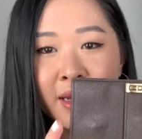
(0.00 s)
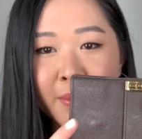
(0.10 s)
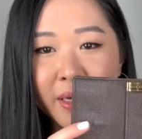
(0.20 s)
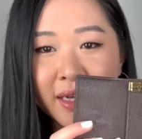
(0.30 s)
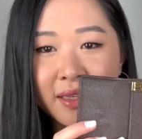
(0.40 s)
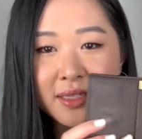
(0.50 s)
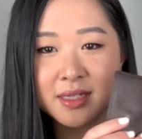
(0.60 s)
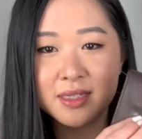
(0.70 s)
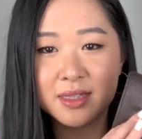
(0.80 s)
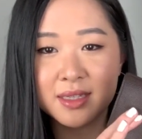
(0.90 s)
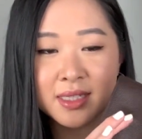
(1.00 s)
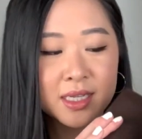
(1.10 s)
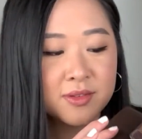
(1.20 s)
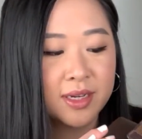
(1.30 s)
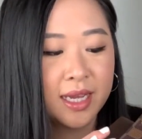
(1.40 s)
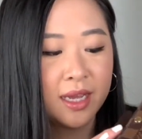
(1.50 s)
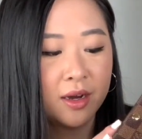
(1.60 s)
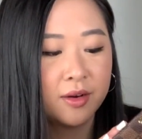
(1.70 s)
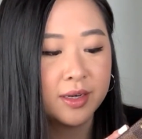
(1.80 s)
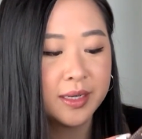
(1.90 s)
But yeah, this is the 6-ring key
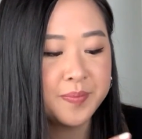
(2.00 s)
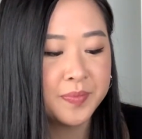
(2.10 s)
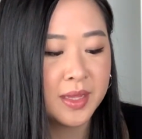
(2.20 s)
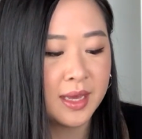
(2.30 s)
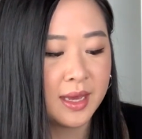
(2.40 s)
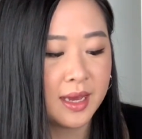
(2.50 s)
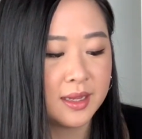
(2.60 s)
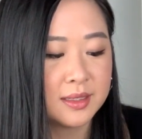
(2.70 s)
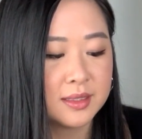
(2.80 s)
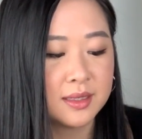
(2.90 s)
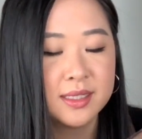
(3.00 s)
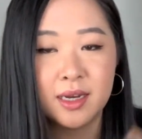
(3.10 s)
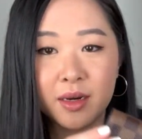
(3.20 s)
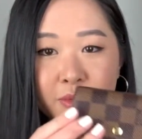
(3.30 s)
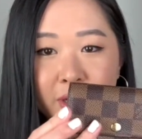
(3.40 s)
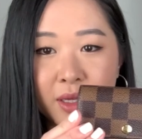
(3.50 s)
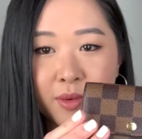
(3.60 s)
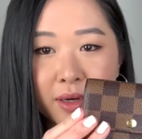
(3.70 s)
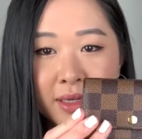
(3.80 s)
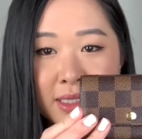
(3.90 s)
holder, and it's held up really
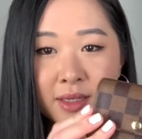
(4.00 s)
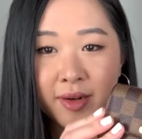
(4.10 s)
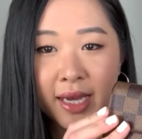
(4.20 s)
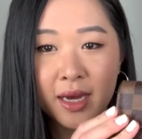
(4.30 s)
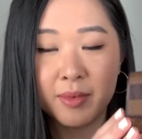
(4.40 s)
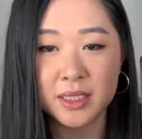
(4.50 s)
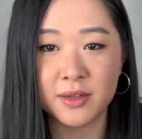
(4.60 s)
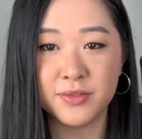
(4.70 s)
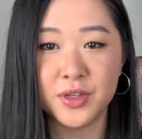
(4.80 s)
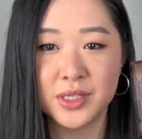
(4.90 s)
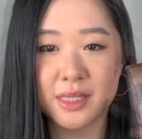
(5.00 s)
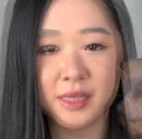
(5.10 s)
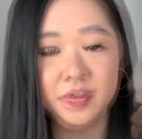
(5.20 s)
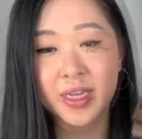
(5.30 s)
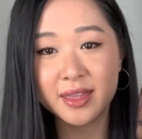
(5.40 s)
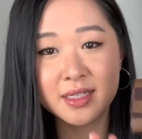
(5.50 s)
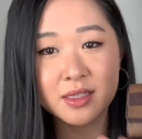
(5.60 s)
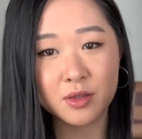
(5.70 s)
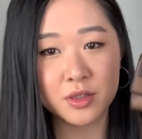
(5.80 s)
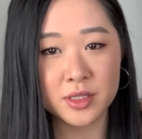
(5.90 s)
well considering how much I've used it. So yeah, this
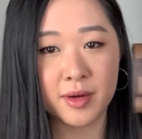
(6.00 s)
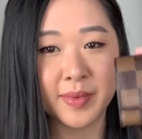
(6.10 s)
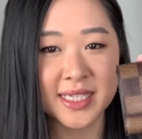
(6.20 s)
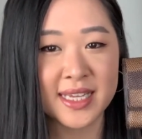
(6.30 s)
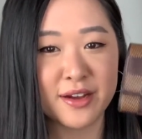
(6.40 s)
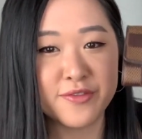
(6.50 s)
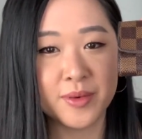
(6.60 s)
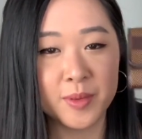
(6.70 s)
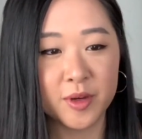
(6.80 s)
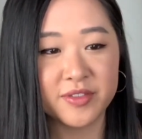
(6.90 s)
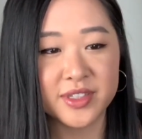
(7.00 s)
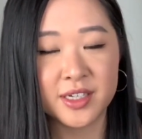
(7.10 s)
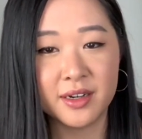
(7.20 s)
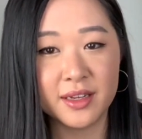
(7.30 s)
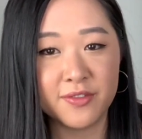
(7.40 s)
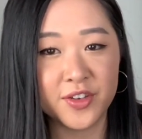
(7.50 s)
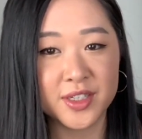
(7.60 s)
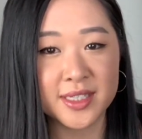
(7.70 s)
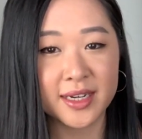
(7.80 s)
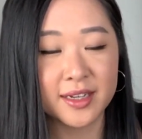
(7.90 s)
is also a must-have from Louis Vuitton if you're
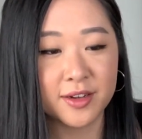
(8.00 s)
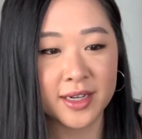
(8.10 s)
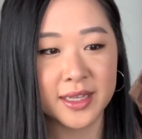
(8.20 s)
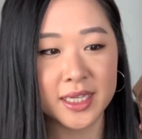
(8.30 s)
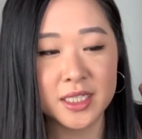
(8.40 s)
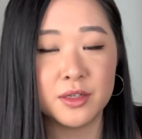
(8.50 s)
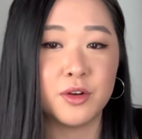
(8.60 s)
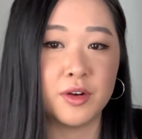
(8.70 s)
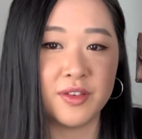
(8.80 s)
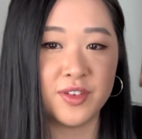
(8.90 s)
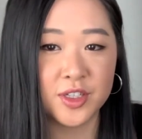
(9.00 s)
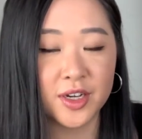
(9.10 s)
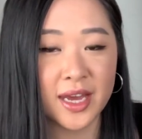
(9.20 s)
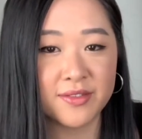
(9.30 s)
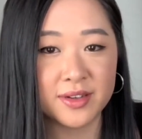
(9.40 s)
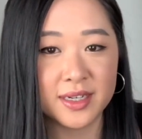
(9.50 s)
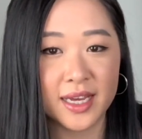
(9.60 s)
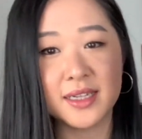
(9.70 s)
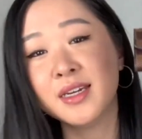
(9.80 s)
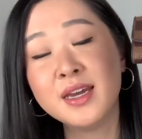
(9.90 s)
starting your collection, or if you don't have it
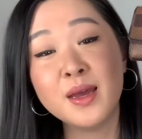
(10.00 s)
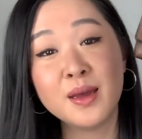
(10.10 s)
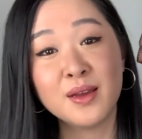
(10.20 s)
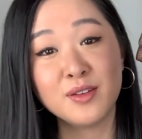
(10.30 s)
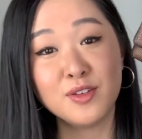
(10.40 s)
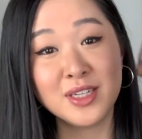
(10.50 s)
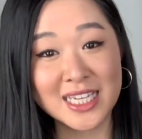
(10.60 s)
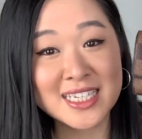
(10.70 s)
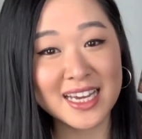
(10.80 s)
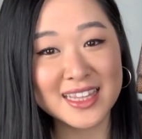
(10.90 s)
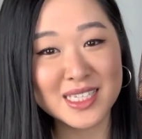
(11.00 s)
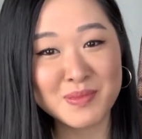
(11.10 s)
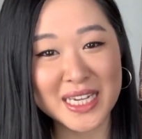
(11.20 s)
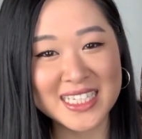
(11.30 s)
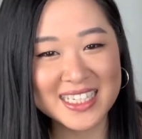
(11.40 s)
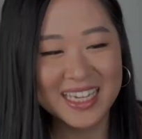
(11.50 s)
yet, you need to add this piece.